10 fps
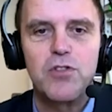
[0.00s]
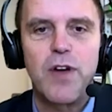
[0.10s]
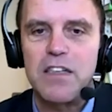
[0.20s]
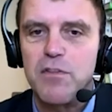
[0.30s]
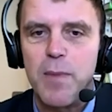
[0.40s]

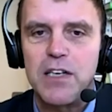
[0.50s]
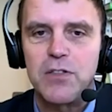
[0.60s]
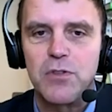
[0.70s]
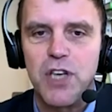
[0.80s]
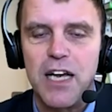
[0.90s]

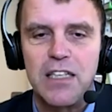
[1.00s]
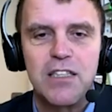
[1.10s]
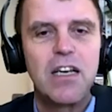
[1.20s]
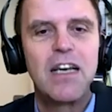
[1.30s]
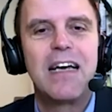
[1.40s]
transformational
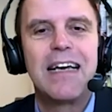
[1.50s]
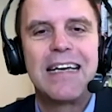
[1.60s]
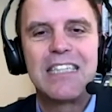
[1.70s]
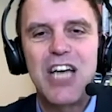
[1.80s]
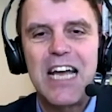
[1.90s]
change.
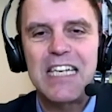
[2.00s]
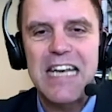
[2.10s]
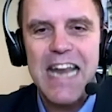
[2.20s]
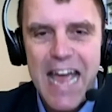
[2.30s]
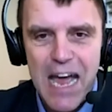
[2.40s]
Change
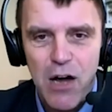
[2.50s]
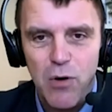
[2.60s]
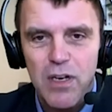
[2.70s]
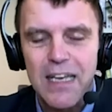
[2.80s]
now.